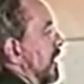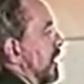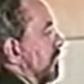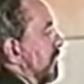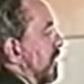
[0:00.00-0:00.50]

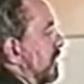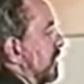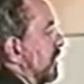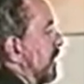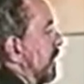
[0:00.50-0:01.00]
A block
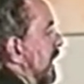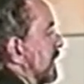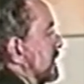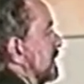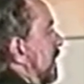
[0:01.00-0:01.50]
can go
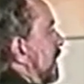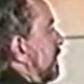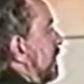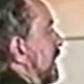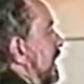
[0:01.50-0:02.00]
outside
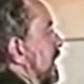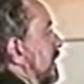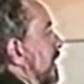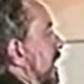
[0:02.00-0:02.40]
of the head